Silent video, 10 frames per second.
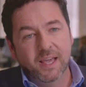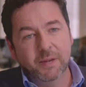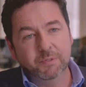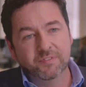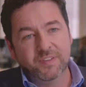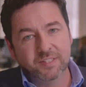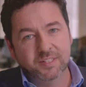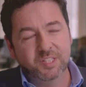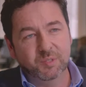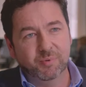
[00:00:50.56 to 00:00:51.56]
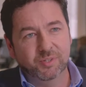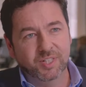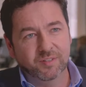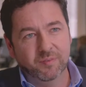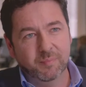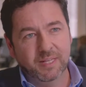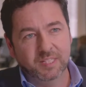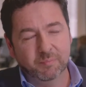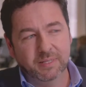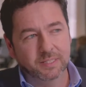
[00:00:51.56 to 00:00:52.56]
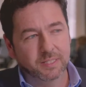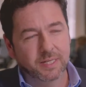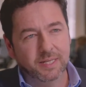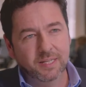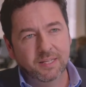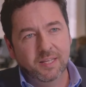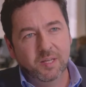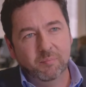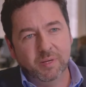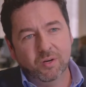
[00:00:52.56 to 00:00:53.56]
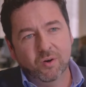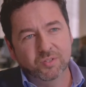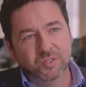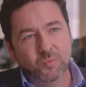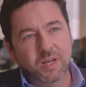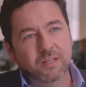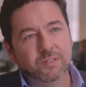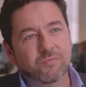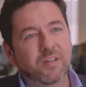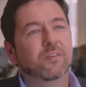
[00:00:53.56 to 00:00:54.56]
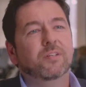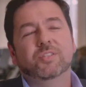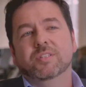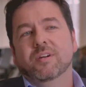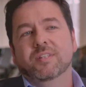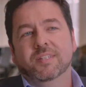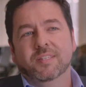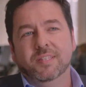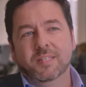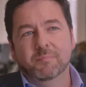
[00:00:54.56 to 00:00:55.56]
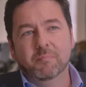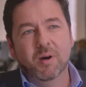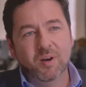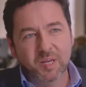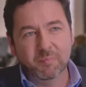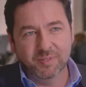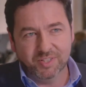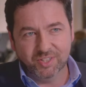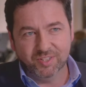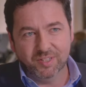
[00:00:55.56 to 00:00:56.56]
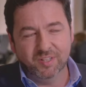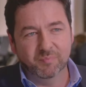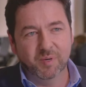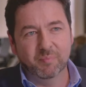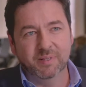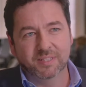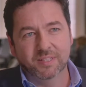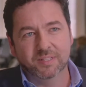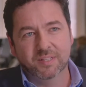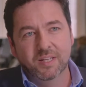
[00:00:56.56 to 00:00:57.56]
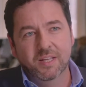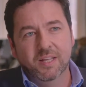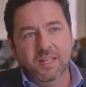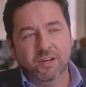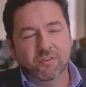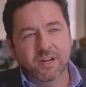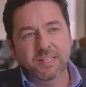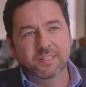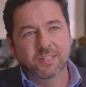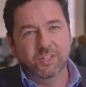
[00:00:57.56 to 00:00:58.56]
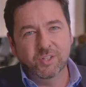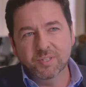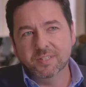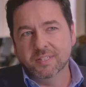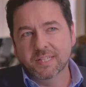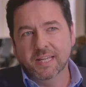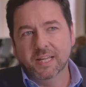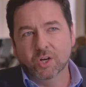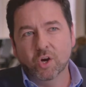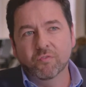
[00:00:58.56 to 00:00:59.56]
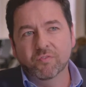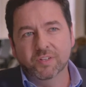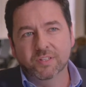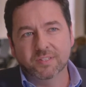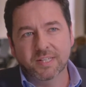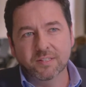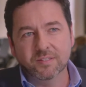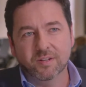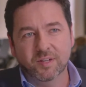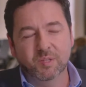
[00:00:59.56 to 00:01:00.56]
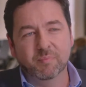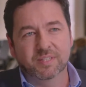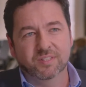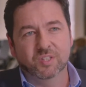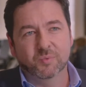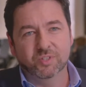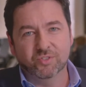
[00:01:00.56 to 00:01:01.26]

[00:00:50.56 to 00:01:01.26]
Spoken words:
And it was a fascinating project for me as a business leader because, as well as revolutionising the market position of my business, it created a unity and a confidence inside the business which